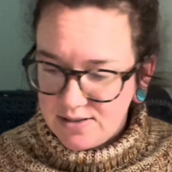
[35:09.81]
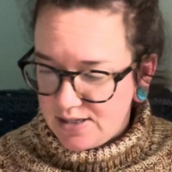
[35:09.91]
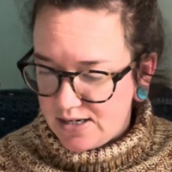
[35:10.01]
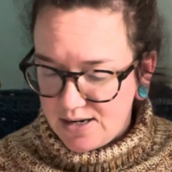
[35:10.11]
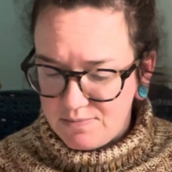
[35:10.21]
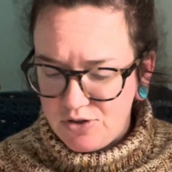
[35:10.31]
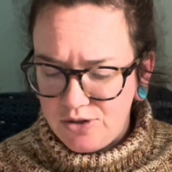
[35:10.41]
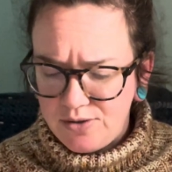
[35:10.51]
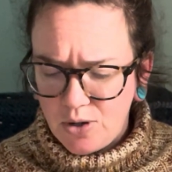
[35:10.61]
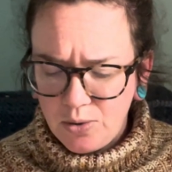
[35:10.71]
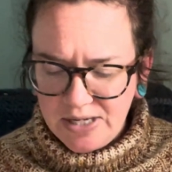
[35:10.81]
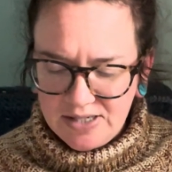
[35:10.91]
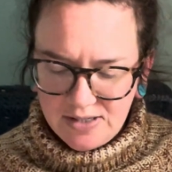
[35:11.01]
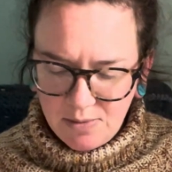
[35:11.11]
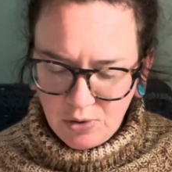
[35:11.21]
And I'm
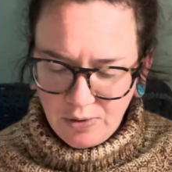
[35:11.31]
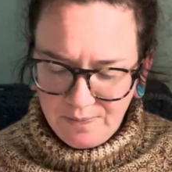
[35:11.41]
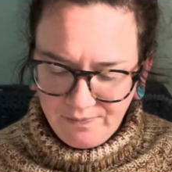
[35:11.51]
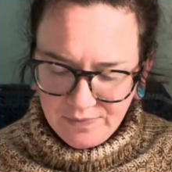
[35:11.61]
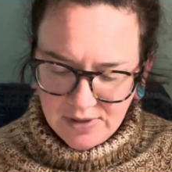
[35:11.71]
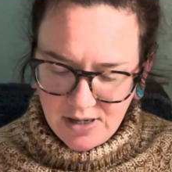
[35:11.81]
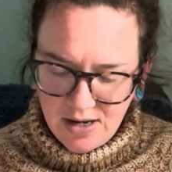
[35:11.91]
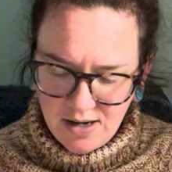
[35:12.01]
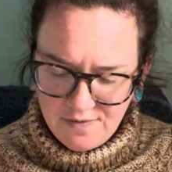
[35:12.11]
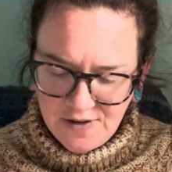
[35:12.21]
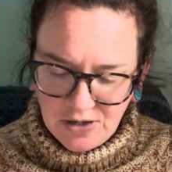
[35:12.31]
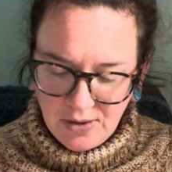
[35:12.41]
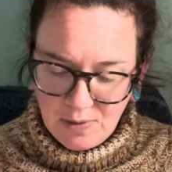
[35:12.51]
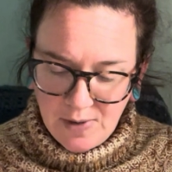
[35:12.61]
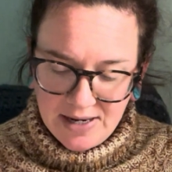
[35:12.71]
holding double
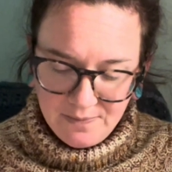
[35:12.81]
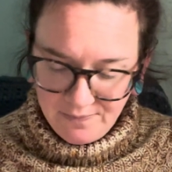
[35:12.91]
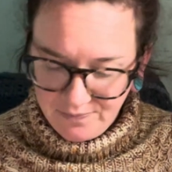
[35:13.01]
fingering weight.